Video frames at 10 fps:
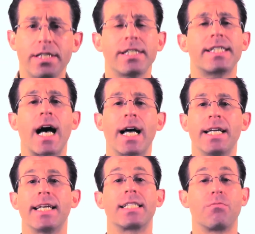is
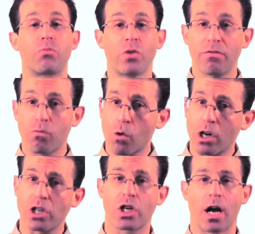designed as a brief
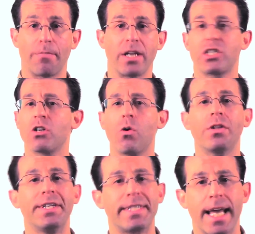workshop and should
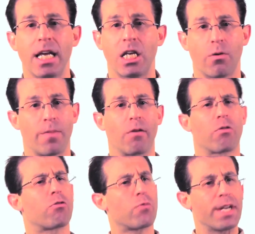only take you about
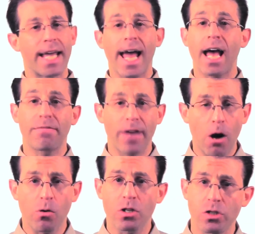3.5
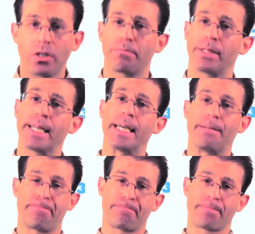hours to complete.
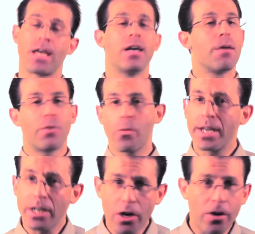But we
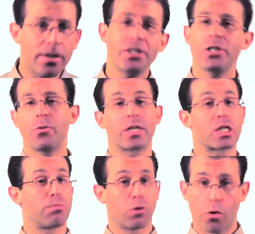encourage you to
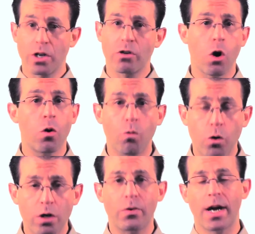explore your own
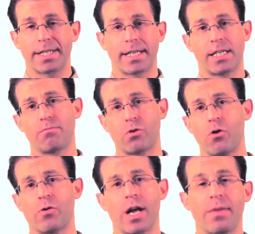word processing
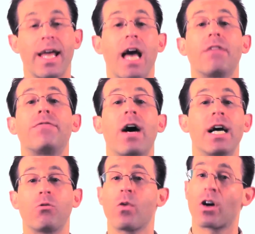program and
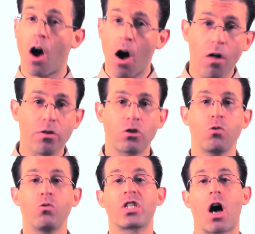find where all the
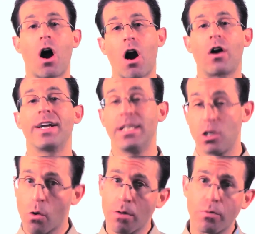tools are in
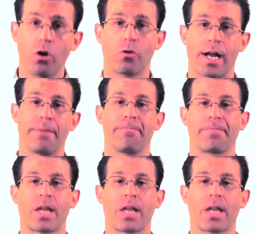your program.